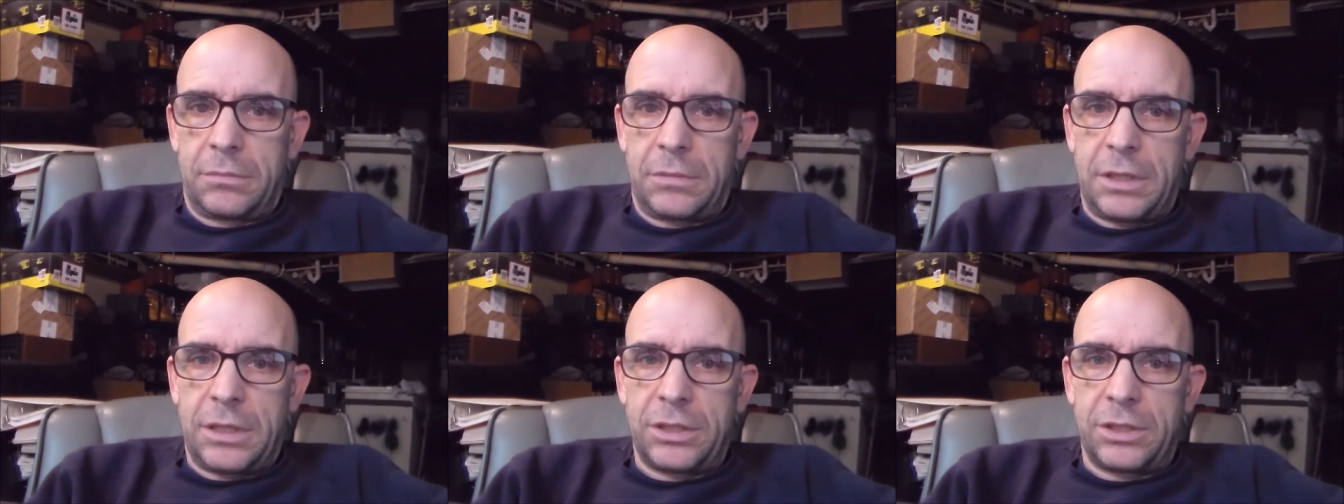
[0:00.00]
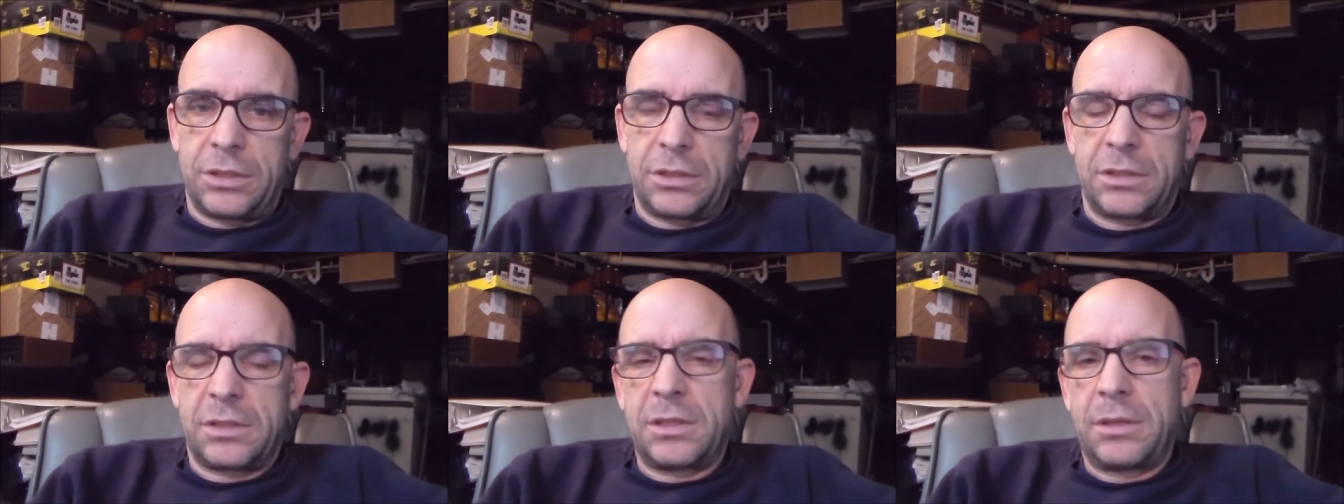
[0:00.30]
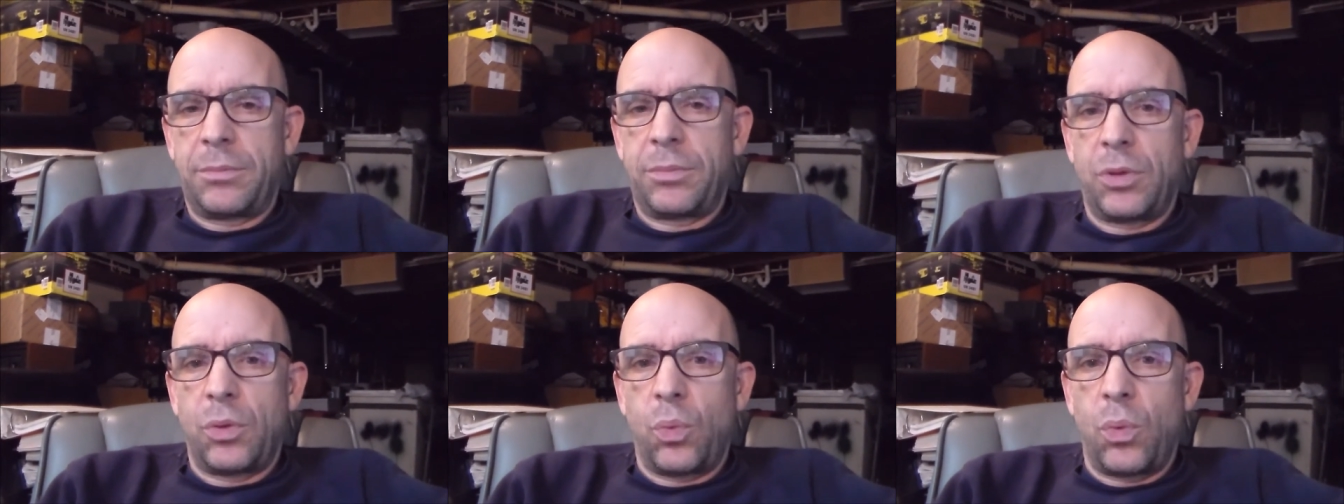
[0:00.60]
I just
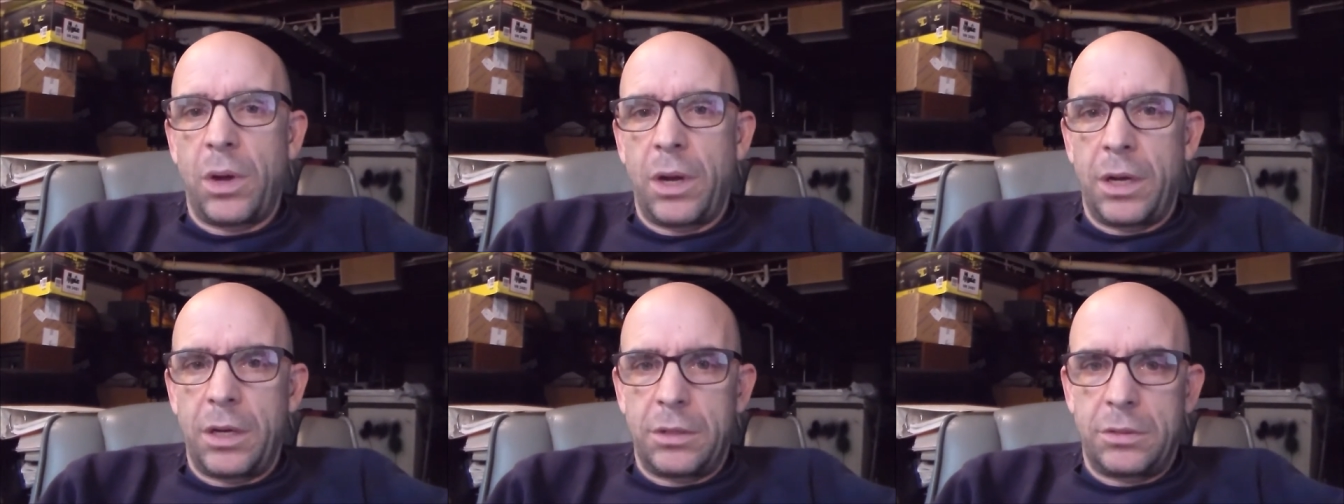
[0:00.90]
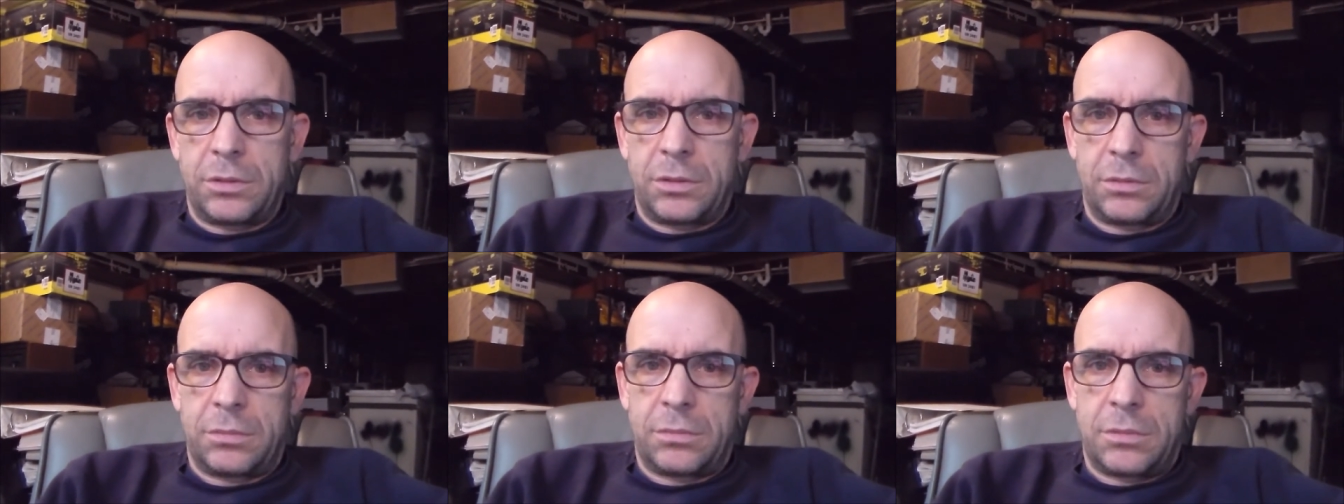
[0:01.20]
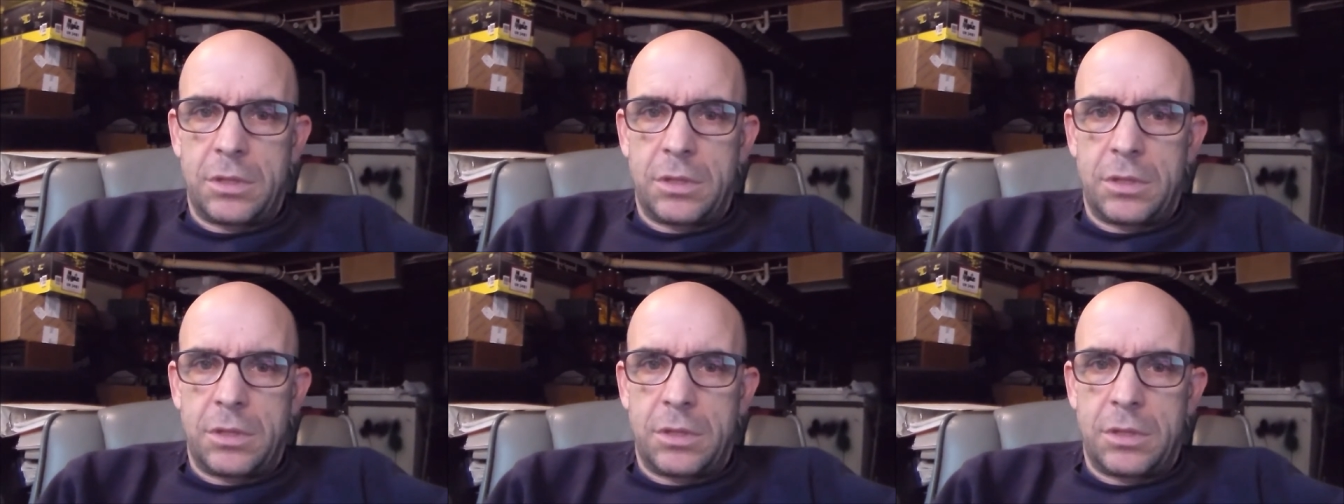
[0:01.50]
snipped the wires.